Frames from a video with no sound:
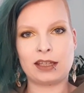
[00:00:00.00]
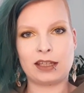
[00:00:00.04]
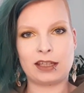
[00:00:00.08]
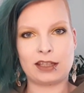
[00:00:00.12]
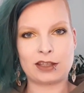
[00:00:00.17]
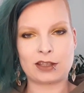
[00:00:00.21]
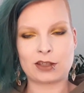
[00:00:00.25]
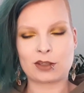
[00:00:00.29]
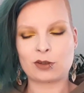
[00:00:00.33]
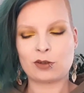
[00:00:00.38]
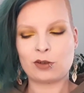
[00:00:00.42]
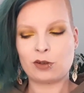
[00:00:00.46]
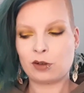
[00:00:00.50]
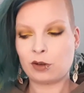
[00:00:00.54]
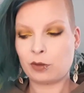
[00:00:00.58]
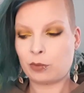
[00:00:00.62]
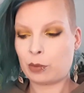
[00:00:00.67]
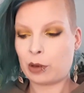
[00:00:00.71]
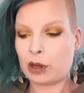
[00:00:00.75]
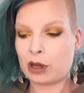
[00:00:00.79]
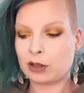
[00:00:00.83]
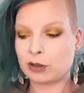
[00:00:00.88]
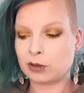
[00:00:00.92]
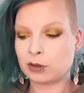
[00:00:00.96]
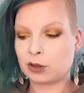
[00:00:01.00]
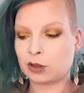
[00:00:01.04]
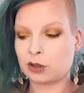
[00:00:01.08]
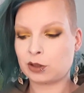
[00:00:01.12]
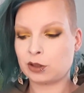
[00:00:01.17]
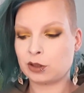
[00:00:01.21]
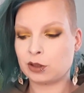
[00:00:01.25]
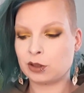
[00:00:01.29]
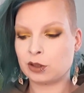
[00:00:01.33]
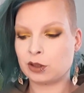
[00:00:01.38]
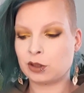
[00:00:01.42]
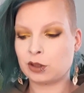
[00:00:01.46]
it's all about
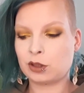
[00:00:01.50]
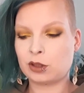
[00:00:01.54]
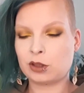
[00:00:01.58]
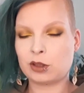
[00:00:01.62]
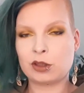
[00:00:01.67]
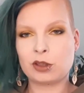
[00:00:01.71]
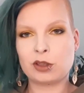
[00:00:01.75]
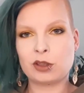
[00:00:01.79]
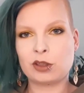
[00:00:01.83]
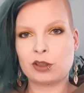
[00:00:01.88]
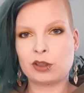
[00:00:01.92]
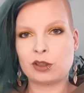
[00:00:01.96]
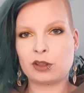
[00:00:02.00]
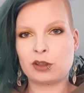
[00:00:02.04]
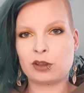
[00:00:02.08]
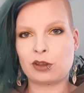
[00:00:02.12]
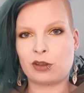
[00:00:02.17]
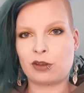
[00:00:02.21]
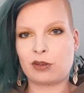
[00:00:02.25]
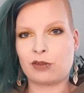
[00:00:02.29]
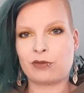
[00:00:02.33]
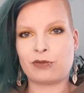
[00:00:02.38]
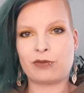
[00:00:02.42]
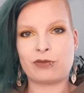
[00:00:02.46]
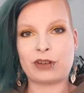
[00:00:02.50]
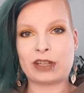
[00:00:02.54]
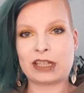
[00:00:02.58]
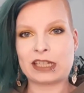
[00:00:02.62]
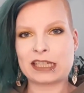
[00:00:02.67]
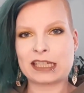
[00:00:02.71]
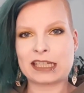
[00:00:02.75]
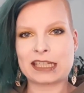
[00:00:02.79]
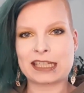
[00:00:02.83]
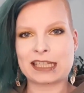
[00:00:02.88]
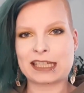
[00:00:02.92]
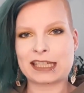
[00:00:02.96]
the
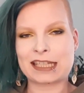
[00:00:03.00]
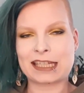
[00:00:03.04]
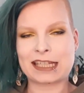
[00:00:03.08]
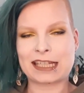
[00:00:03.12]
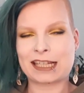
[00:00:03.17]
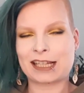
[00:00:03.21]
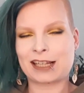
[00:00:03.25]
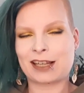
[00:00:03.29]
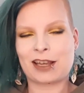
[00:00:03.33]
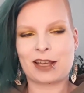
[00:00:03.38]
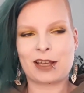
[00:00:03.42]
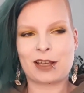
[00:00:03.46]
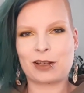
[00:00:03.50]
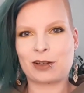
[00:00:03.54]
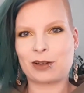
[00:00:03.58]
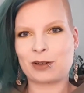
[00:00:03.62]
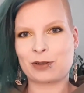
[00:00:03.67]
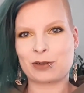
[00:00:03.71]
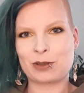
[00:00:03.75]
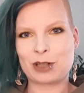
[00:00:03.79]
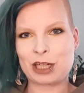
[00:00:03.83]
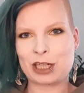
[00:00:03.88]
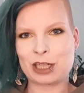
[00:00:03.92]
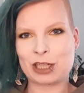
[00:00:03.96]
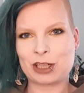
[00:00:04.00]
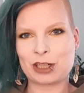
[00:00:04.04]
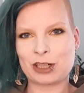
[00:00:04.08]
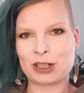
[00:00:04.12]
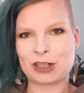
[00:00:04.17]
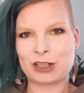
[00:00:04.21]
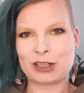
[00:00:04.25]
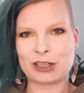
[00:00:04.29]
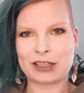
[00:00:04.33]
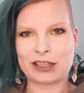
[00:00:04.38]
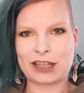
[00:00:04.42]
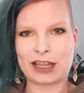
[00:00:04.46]
fantastic
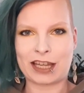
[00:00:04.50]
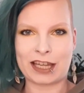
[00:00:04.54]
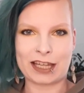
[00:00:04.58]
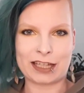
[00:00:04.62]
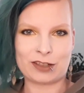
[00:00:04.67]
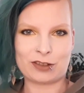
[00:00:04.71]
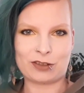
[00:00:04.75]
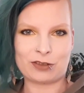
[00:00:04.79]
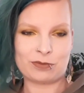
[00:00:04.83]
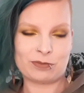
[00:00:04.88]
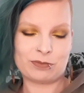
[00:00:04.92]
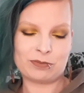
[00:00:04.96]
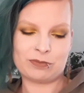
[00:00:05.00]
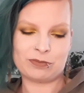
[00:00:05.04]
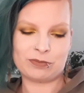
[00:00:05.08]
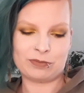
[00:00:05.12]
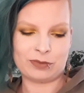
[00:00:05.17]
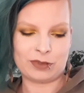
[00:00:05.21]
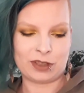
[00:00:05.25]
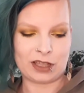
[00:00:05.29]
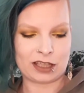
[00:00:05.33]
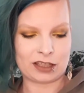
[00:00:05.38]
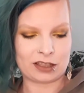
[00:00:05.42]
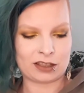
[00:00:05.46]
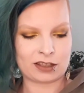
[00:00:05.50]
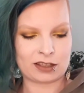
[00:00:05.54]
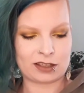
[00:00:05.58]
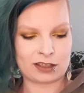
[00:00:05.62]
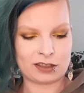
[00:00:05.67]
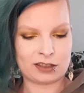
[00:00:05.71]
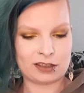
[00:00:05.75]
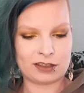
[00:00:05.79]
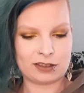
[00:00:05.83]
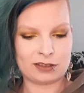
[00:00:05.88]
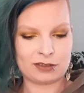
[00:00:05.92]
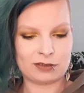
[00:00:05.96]
creatures and yes,
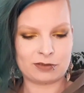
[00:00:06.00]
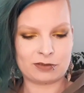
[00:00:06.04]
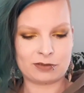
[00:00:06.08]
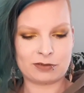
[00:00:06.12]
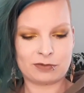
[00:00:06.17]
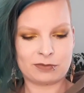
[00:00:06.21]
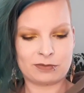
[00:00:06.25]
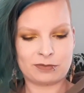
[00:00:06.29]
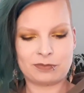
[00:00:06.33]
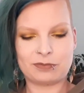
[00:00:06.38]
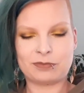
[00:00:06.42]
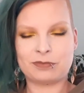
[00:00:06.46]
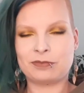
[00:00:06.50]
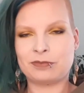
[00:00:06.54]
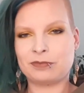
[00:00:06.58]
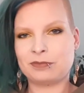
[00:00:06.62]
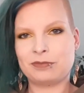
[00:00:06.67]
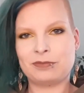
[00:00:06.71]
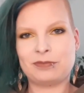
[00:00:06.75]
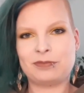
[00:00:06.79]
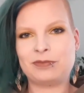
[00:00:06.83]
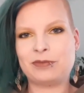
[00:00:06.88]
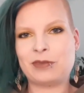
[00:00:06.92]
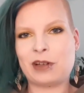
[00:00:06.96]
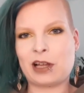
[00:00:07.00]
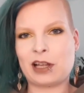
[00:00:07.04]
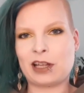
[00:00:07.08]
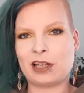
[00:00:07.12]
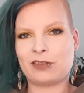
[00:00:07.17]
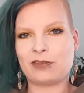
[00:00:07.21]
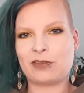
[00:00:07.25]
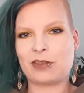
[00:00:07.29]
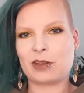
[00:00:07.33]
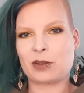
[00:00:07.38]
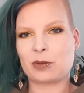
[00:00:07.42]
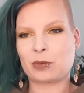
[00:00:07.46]
I
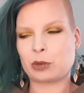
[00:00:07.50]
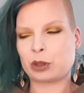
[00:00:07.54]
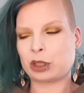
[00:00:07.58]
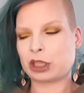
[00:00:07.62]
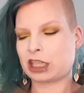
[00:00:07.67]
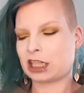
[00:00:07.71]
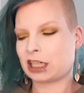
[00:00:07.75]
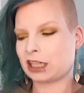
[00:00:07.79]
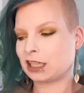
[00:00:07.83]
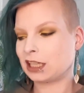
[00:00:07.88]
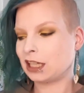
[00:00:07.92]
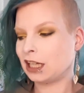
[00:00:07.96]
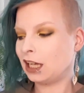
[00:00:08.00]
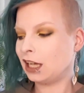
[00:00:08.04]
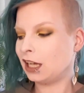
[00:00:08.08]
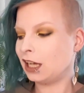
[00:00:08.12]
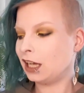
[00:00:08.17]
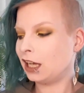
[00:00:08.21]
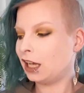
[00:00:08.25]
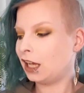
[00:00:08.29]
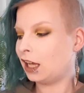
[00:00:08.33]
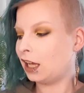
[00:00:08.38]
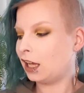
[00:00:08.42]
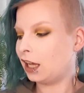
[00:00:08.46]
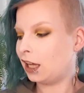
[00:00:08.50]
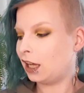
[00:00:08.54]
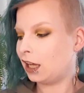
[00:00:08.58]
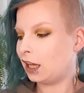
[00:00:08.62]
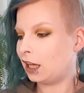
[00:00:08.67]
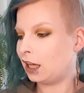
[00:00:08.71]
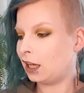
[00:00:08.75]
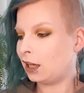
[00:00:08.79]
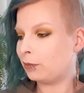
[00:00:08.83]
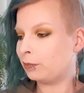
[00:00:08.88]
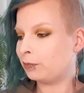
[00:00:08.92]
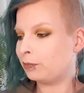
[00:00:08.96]
love this project.
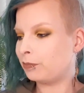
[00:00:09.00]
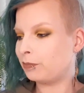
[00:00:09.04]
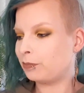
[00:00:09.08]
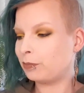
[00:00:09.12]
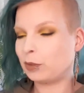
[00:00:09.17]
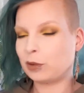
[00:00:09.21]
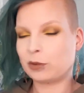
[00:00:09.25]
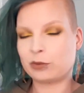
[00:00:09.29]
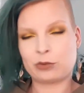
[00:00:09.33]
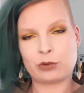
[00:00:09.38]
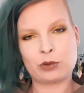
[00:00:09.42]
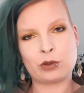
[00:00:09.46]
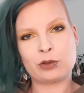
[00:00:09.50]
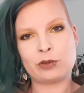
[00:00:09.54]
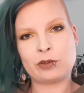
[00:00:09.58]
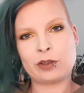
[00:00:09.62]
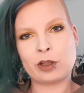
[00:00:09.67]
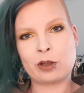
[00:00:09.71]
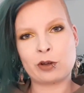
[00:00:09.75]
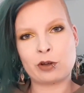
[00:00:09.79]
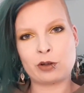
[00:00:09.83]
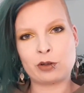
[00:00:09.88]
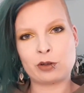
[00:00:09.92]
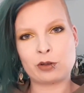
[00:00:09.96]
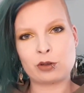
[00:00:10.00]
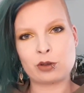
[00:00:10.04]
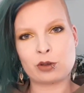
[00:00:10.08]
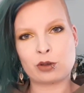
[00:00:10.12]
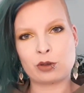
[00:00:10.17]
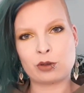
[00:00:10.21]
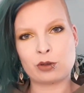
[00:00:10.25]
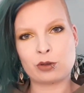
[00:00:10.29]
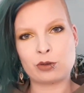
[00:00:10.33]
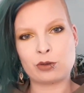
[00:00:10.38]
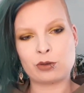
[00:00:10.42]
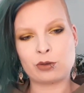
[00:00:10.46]
Before we go
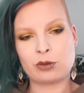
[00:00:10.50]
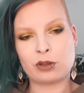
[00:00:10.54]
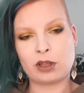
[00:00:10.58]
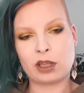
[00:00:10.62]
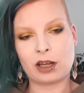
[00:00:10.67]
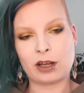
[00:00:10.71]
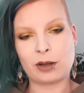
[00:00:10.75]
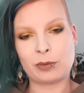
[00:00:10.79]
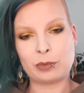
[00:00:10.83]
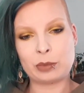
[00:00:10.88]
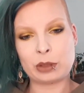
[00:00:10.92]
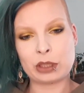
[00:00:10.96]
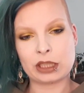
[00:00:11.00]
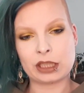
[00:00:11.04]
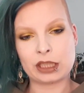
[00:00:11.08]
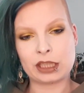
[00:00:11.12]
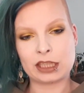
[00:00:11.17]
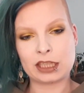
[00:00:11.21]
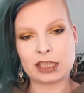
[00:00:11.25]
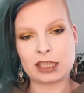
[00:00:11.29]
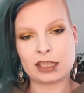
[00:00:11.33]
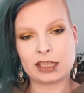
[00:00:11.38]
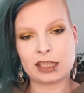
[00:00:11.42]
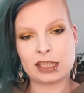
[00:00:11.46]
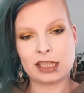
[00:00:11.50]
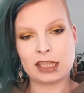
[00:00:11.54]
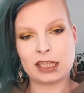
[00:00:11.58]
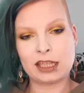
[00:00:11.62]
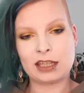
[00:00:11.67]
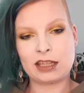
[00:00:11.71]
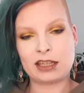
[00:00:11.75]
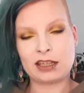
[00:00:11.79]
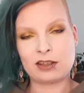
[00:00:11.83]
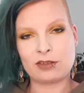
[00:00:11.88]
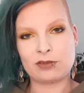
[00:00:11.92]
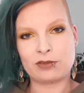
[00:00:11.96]
to the update,
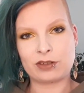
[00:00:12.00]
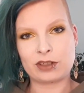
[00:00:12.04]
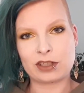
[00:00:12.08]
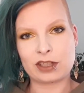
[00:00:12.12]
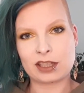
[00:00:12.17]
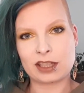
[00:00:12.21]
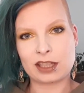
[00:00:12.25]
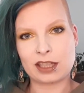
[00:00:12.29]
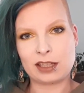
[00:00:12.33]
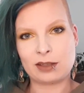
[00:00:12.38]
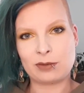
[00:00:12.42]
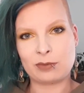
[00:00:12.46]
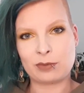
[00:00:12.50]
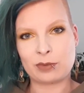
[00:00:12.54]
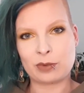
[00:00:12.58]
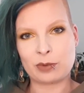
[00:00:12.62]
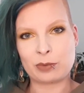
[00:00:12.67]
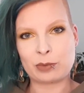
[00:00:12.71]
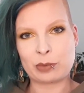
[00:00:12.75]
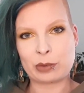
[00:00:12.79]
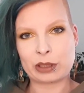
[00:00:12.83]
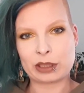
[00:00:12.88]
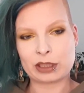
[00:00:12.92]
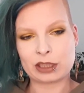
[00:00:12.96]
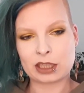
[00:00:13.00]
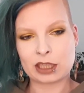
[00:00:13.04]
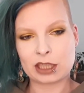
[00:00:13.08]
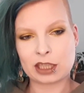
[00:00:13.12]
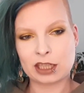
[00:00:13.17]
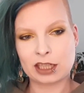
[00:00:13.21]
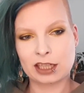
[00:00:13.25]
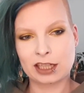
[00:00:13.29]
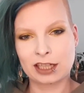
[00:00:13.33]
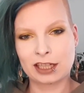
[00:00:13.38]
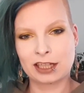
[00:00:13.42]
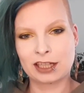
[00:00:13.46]
if I seem a bit